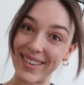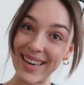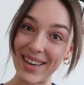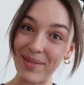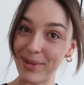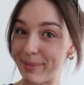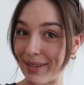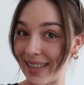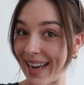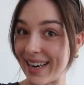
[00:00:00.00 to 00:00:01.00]
All right, y'all, we're
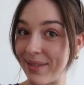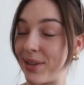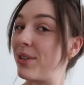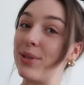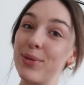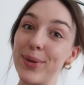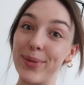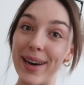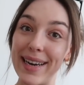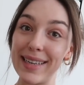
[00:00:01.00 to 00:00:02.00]
about to head out to
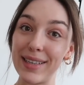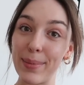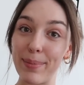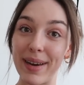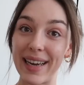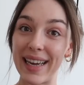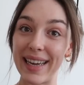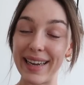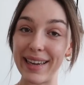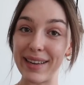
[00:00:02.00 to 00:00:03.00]
write
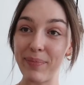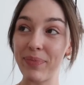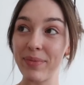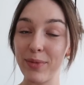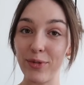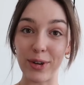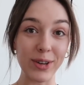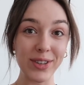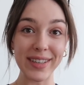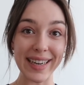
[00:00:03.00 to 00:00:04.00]
my
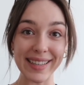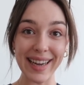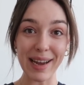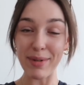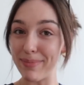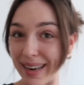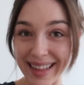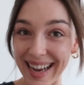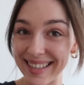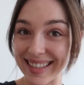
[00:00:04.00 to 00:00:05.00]
first exam of my
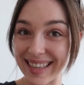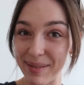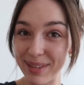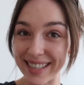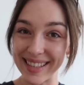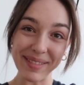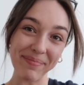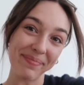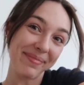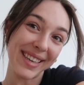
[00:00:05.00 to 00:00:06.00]
last exam
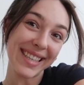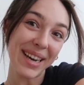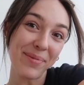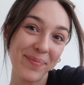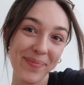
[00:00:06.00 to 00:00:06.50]
season. Let's go.